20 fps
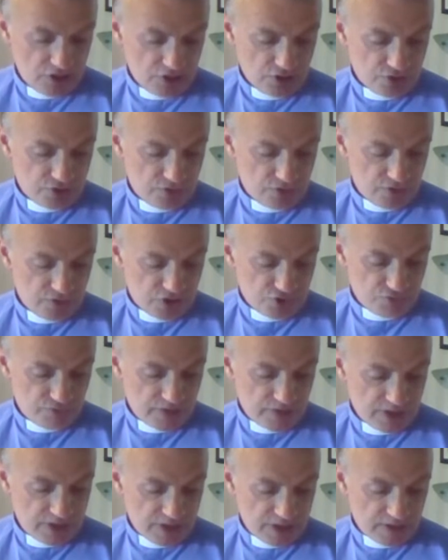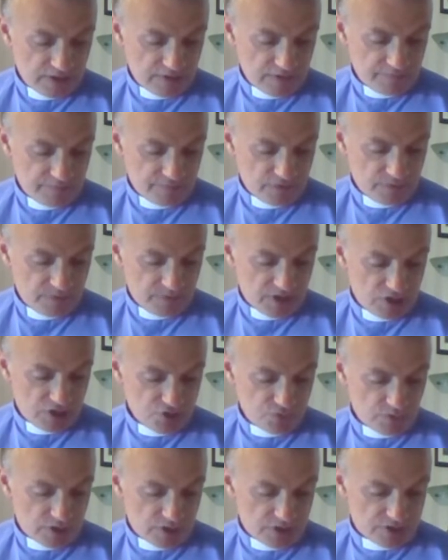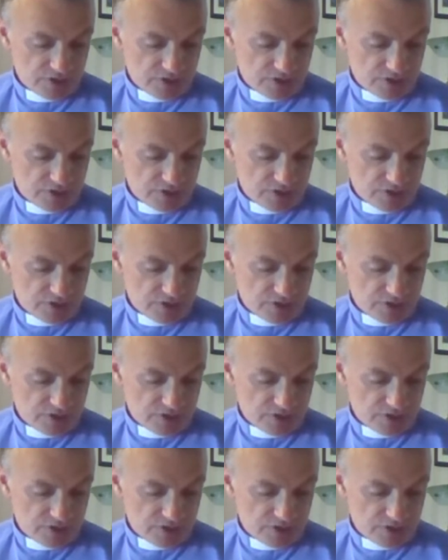to this reading from his word.